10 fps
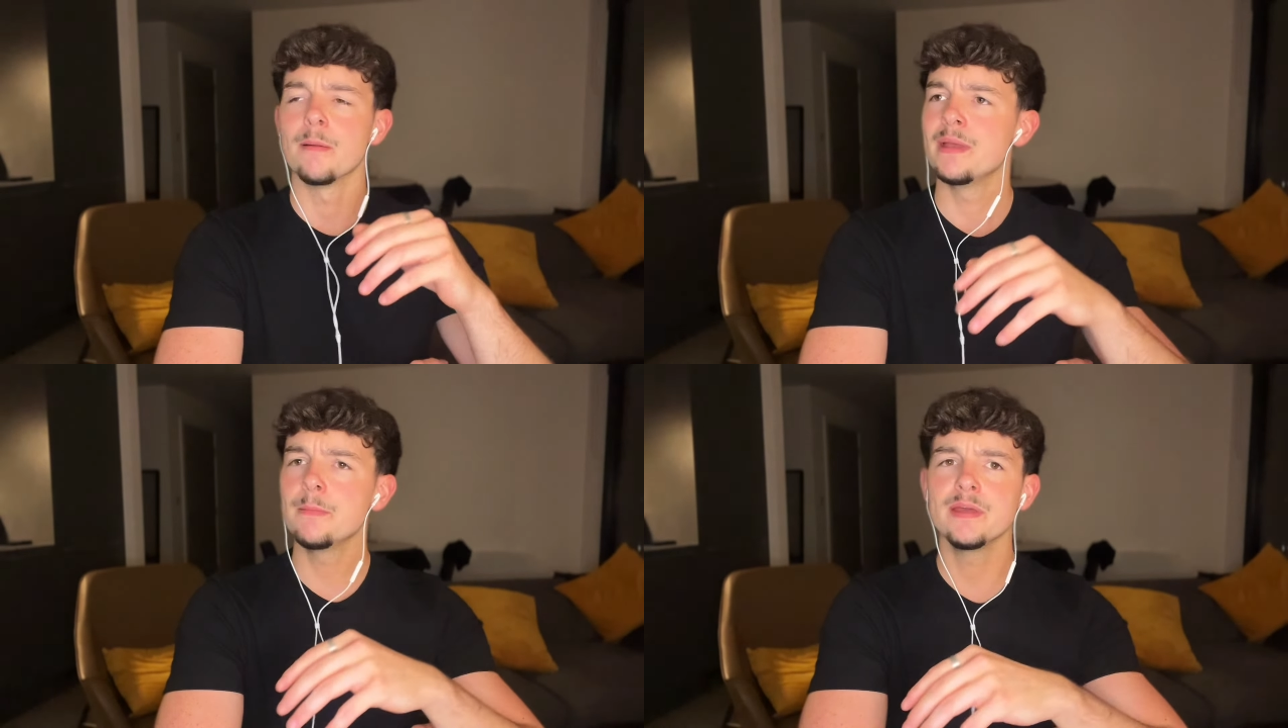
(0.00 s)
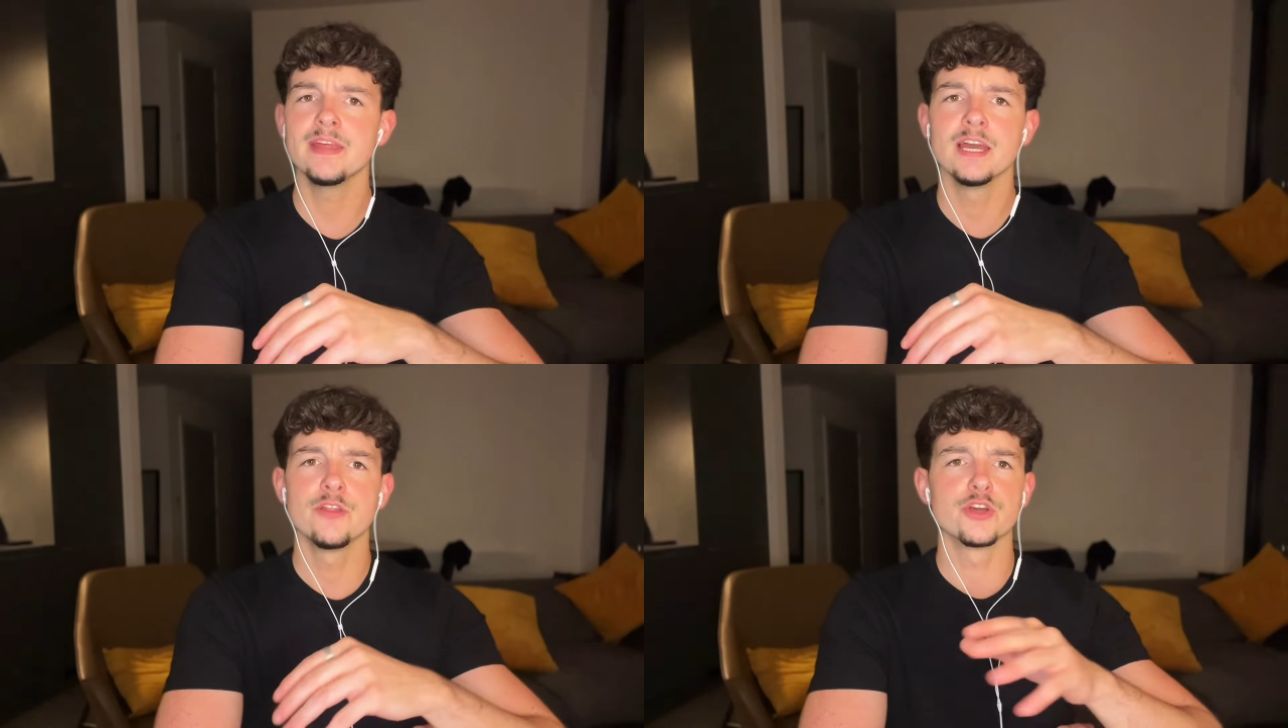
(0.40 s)
Maybe the,
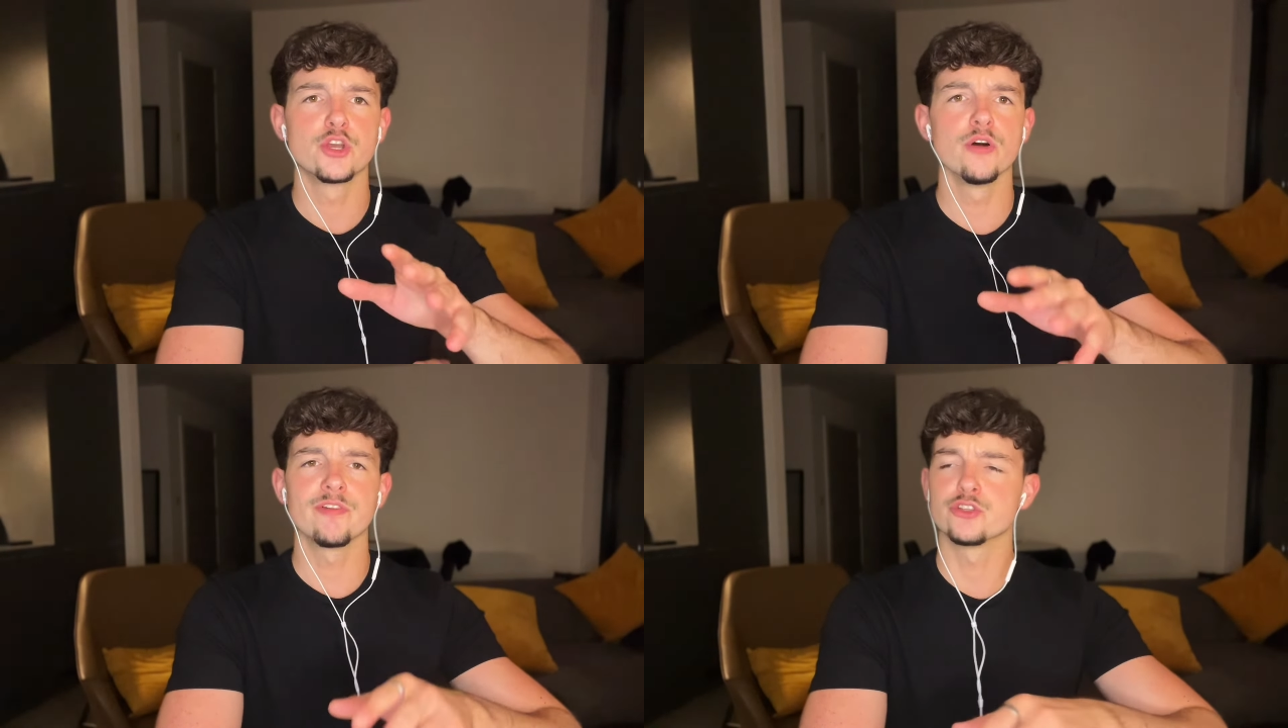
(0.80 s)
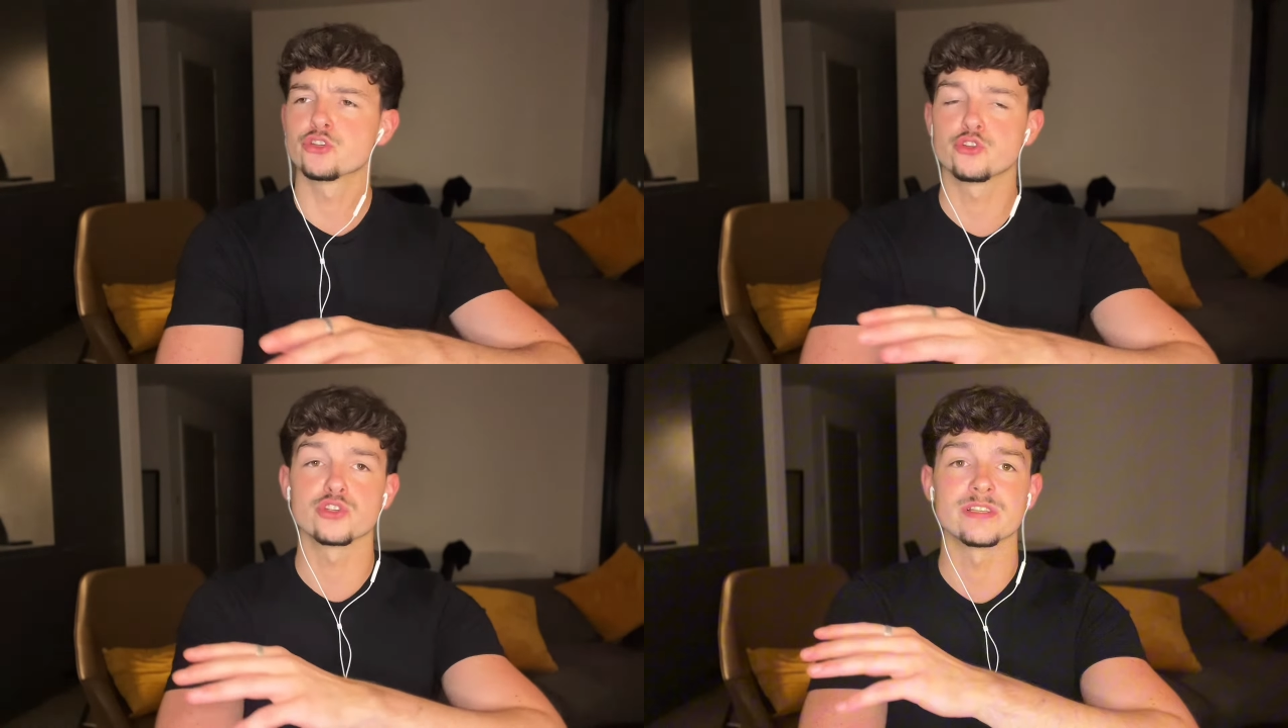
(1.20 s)
the girlfriend
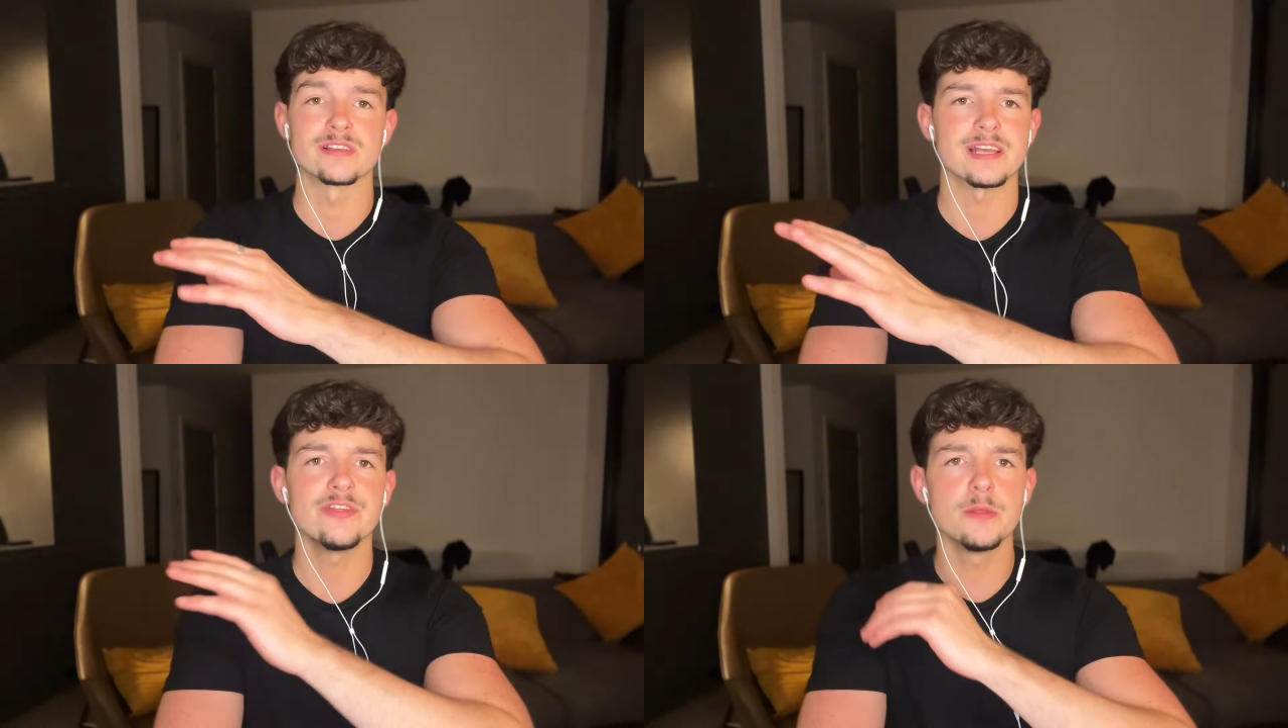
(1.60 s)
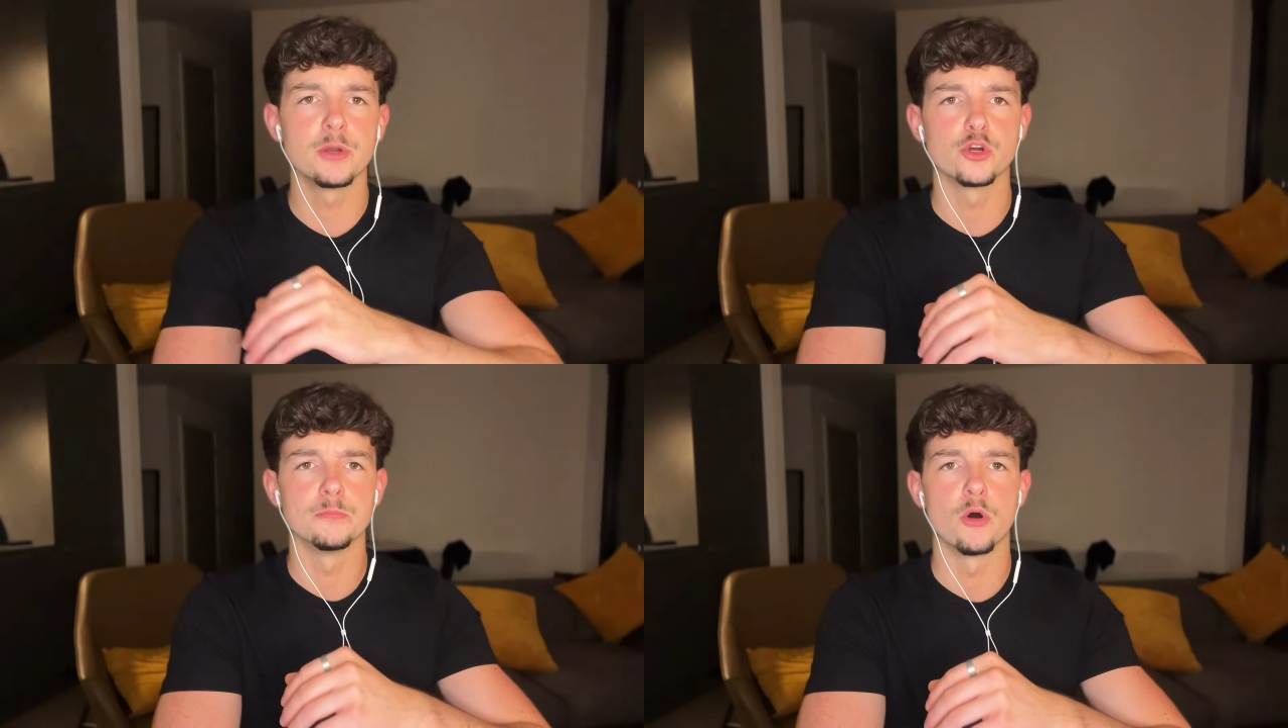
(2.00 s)
just doesn't send them a
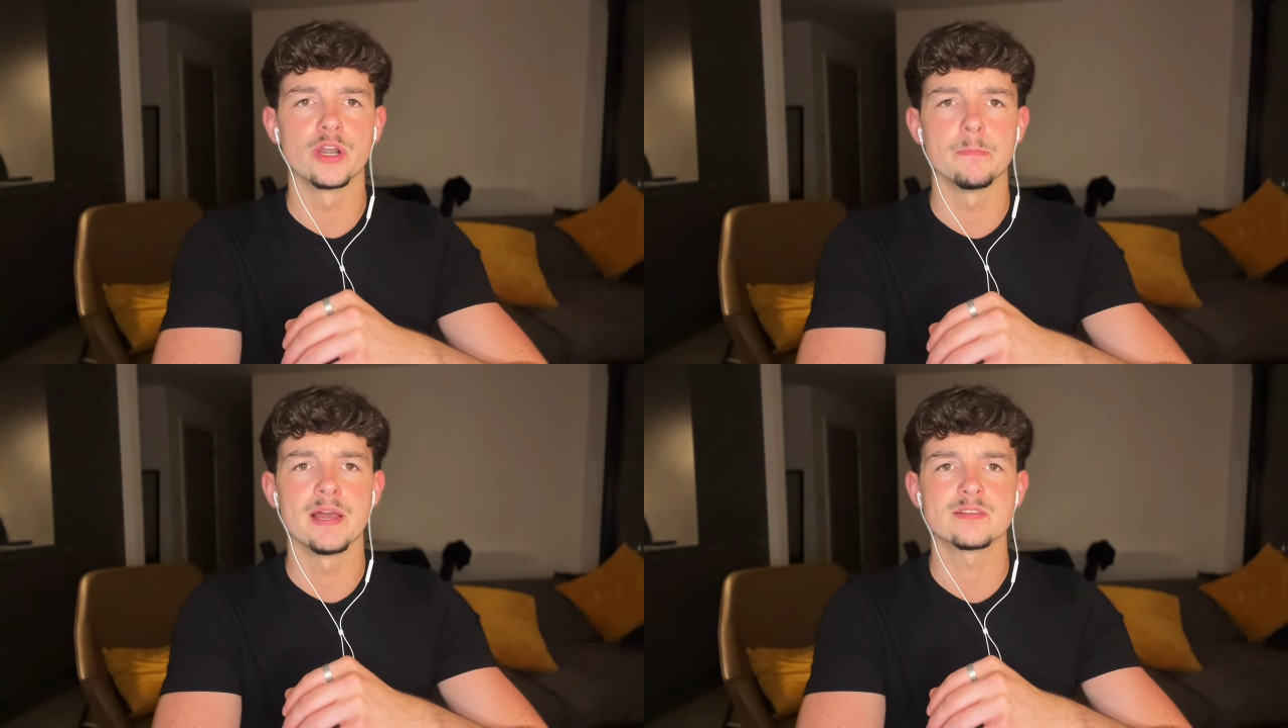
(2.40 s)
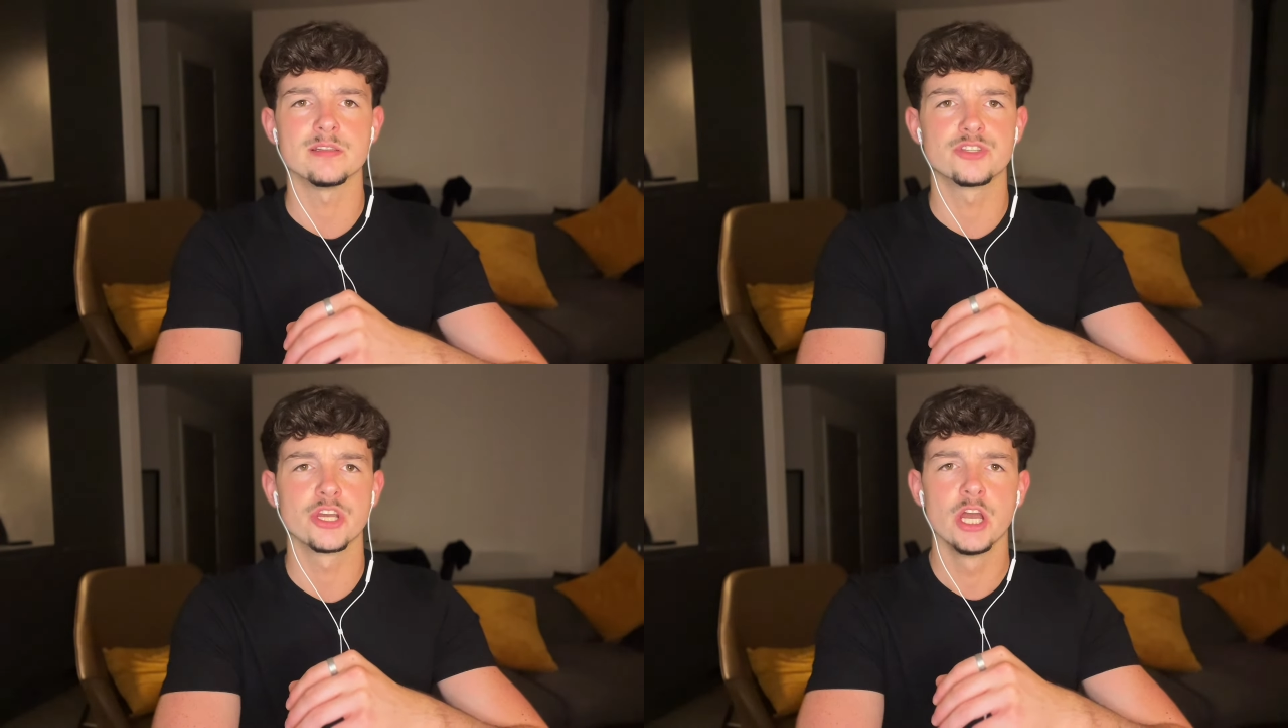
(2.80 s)
good morning
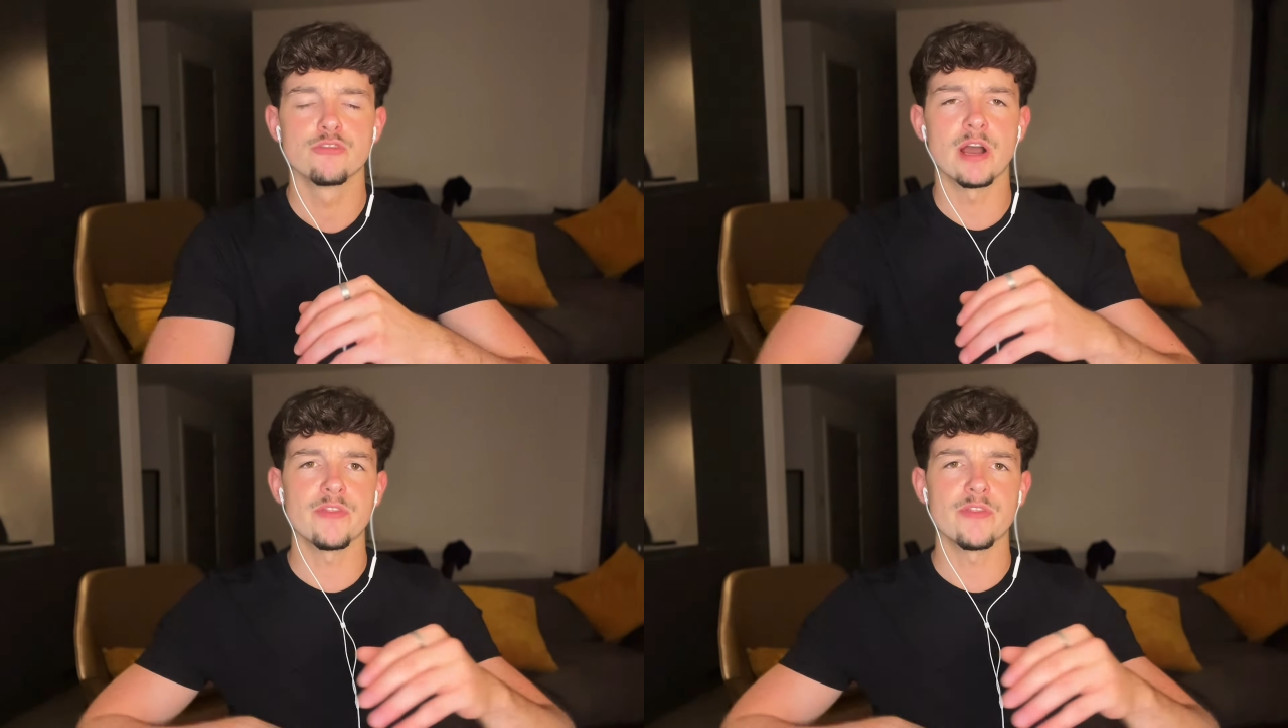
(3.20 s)
message, right?